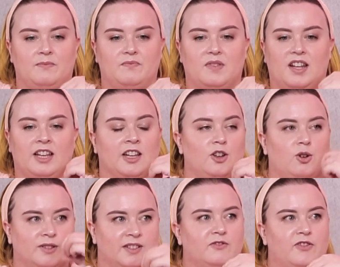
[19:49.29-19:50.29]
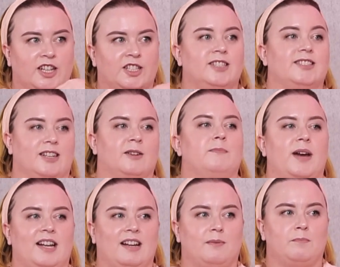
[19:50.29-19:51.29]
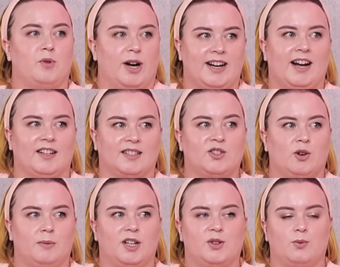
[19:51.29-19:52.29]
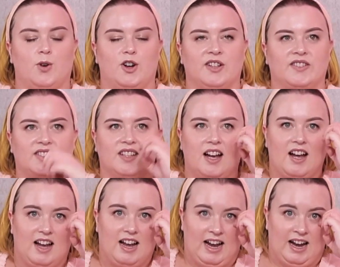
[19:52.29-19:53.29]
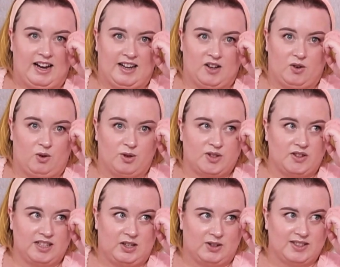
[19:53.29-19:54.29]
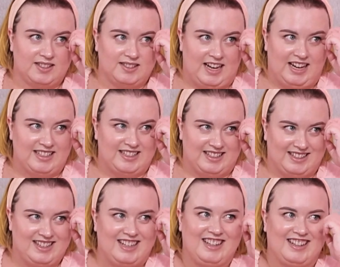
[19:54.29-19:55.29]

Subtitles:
it can cause infections. It can make it break out so much worse. And also it causes aging